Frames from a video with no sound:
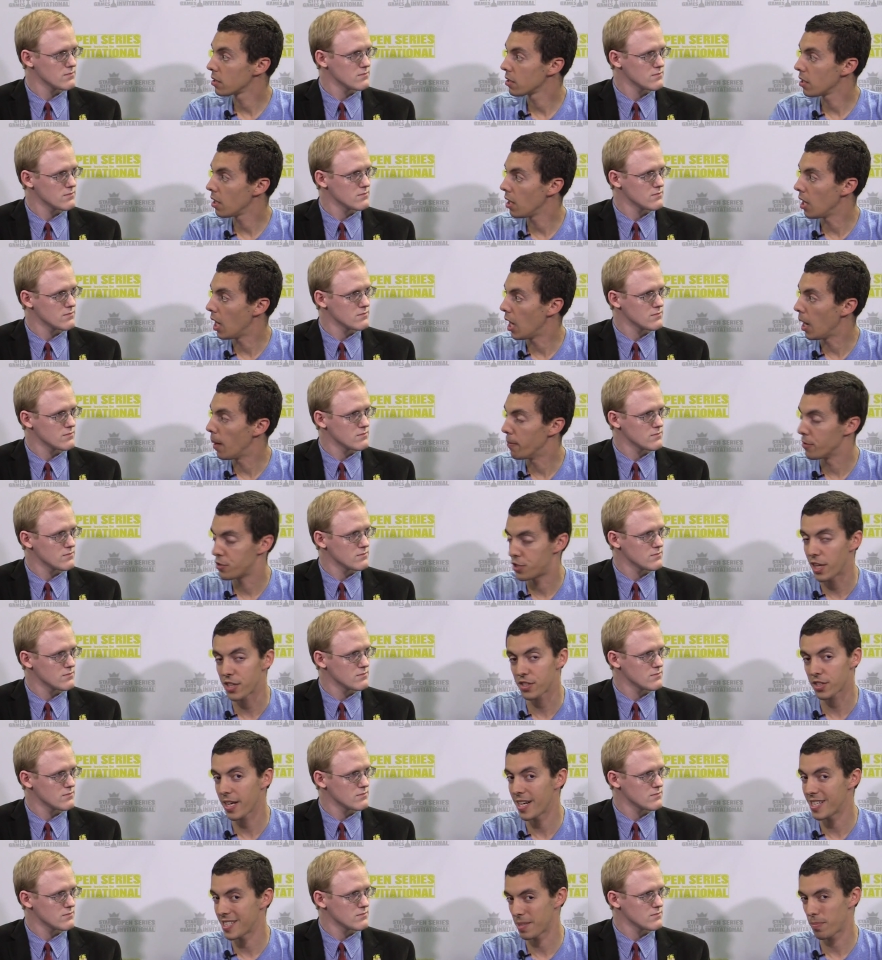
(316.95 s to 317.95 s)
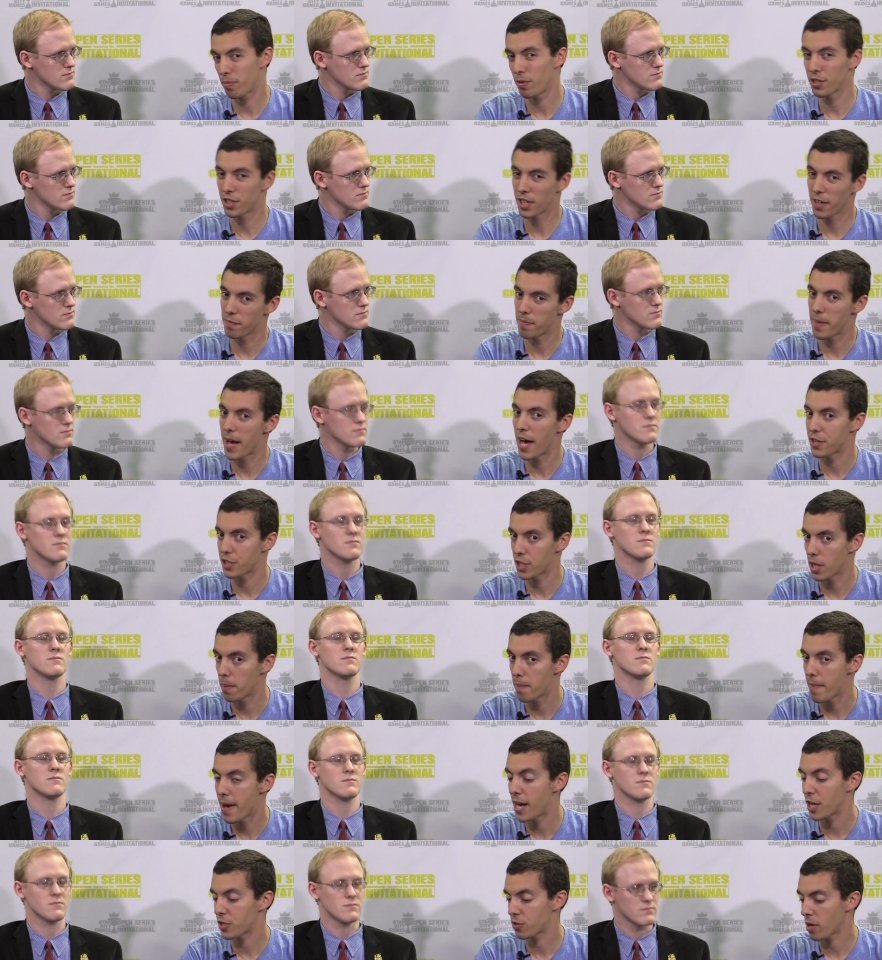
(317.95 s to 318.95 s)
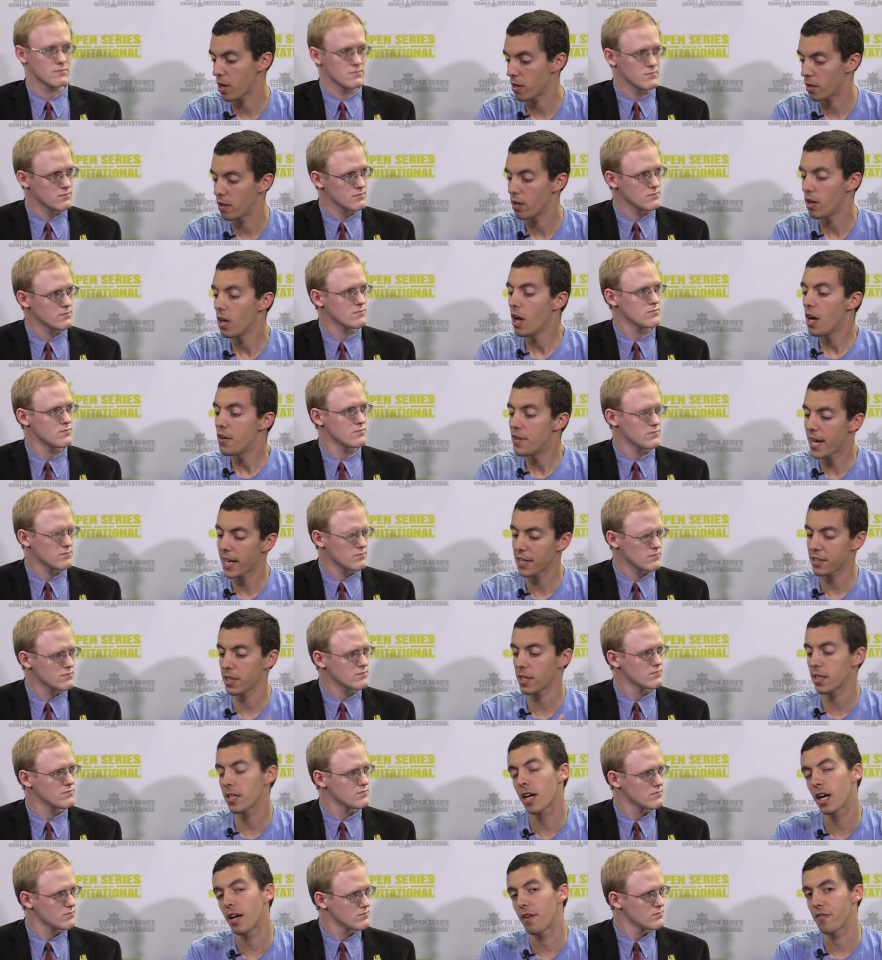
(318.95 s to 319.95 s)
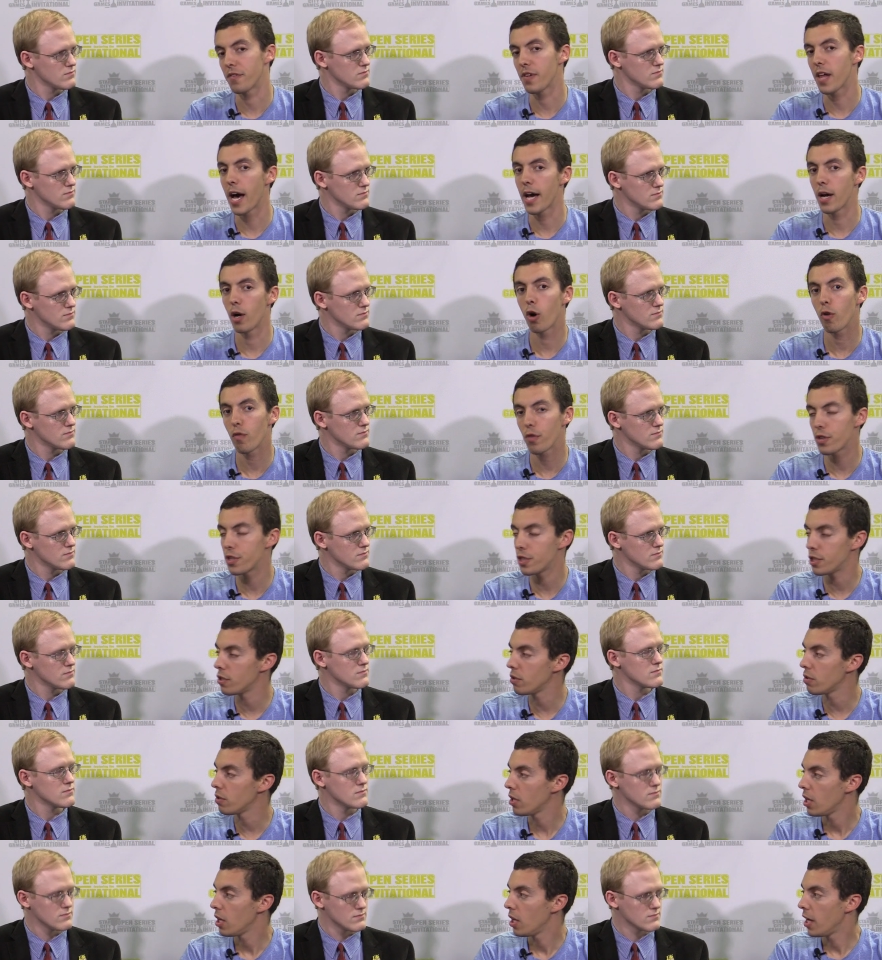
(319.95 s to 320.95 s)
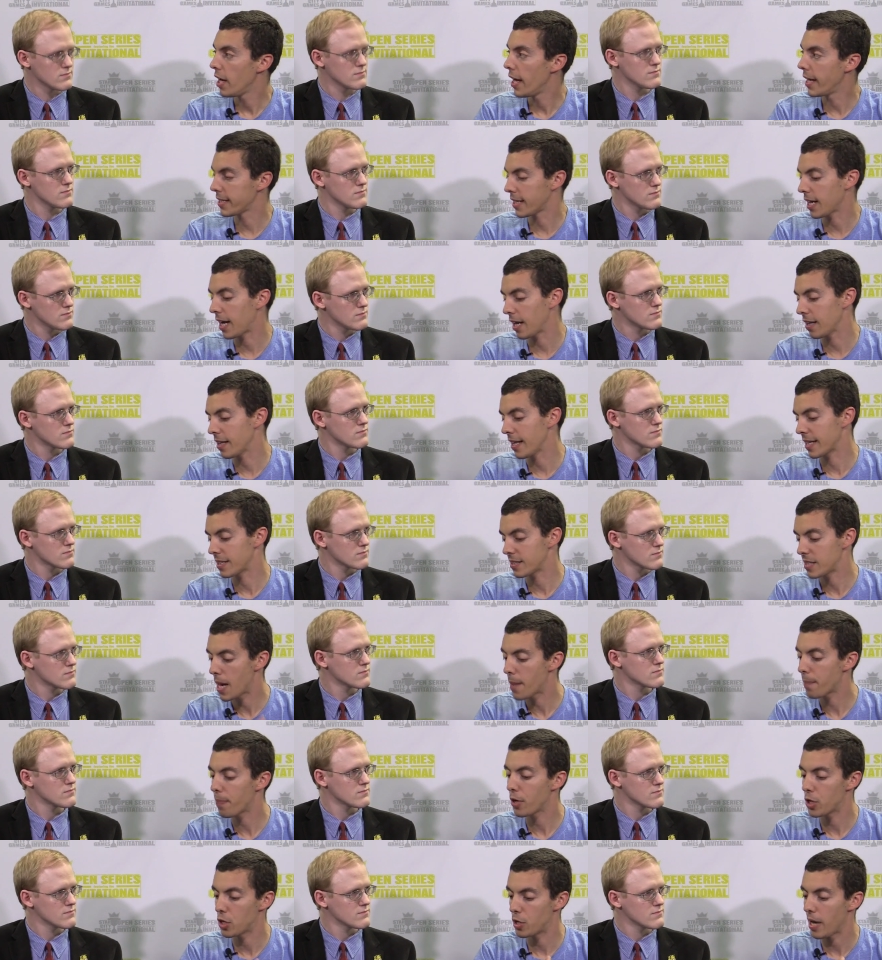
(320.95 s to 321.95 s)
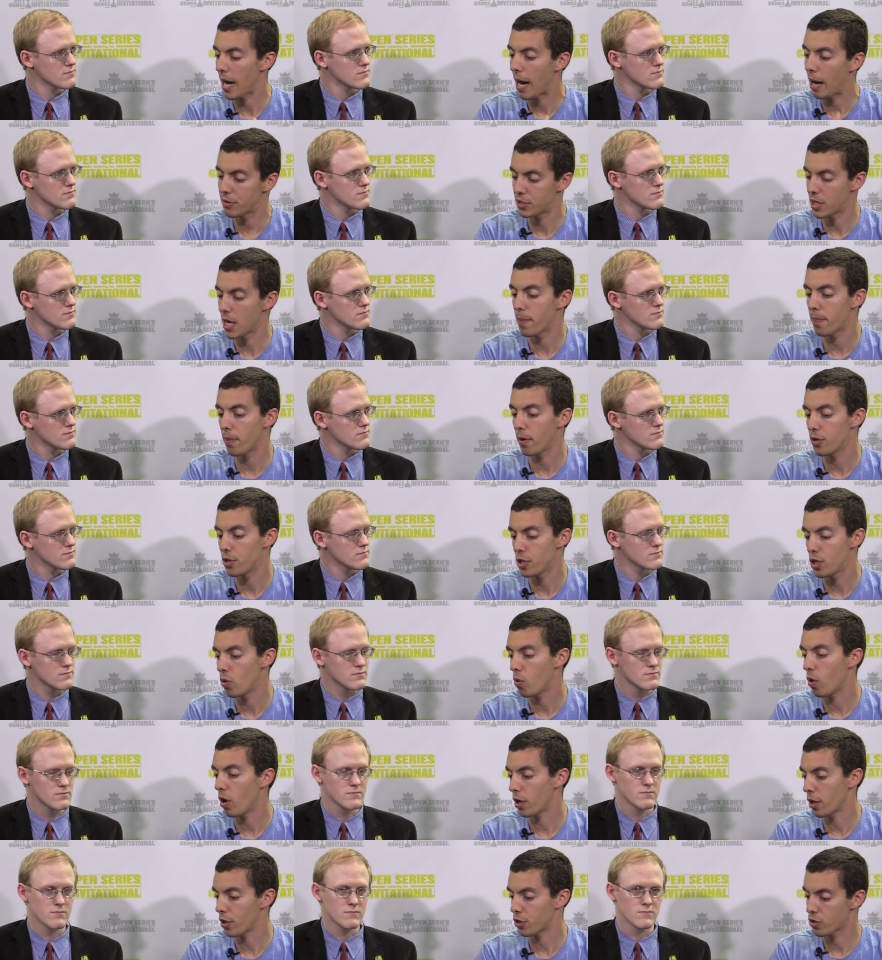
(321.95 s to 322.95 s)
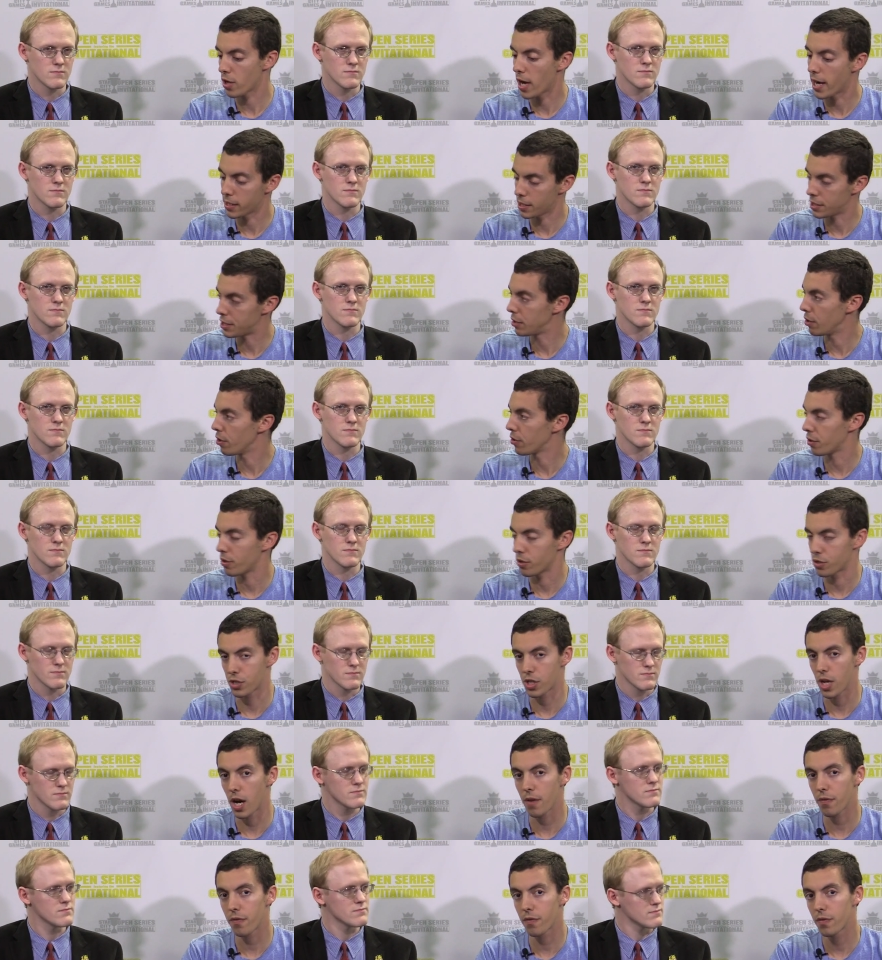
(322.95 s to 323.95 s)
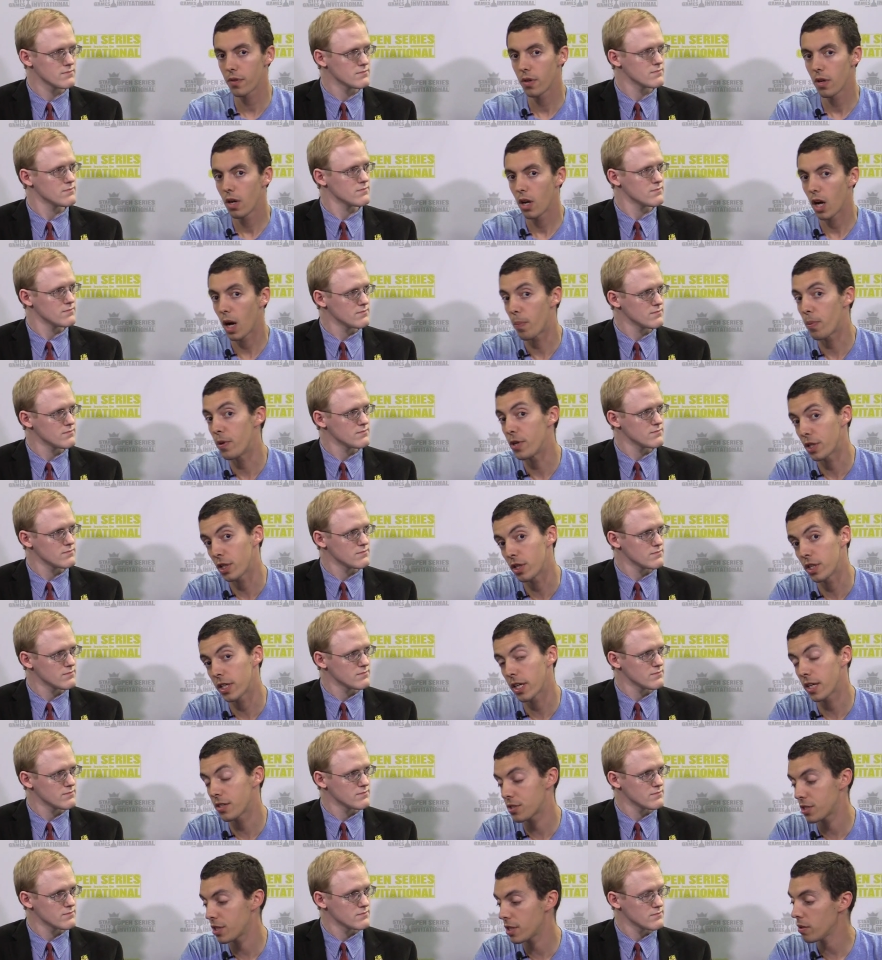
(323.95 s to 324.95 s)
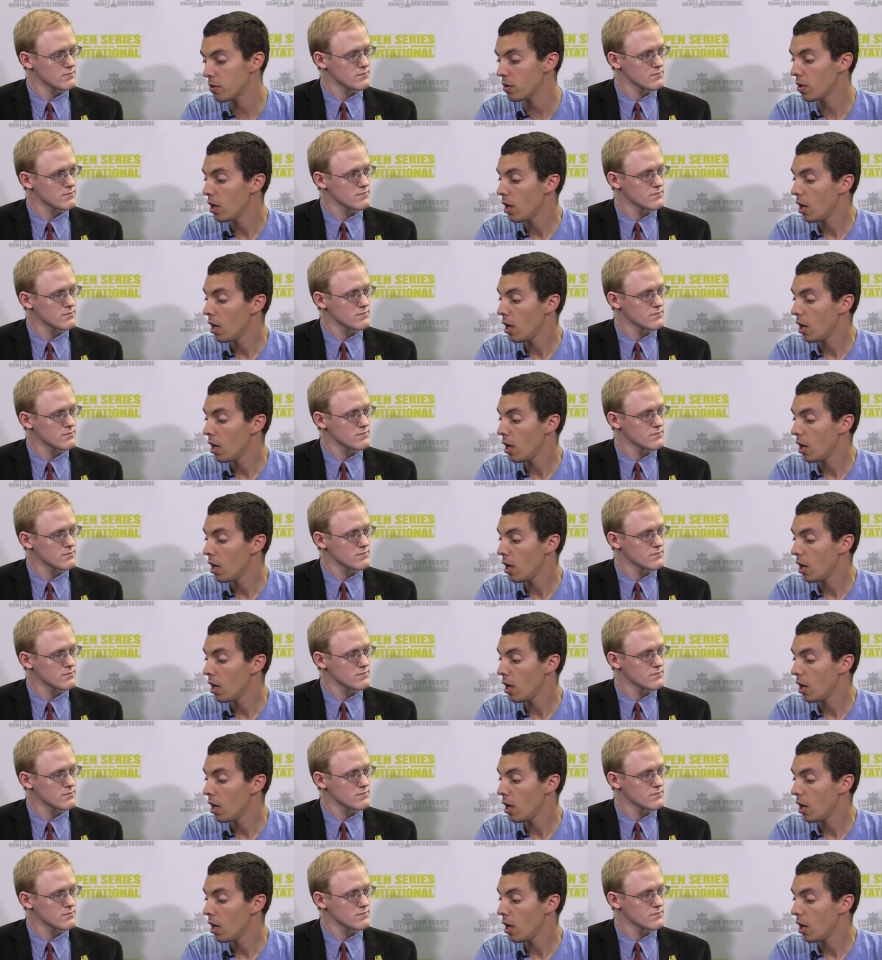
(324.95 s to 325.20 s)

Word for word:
Speaker 1: Jeskai's a pretty tough matchup. Mantis Rider, decks that can kind of fly over you and kind of like out-tempo you while you're trying to deal with their stuff are pretty good against you.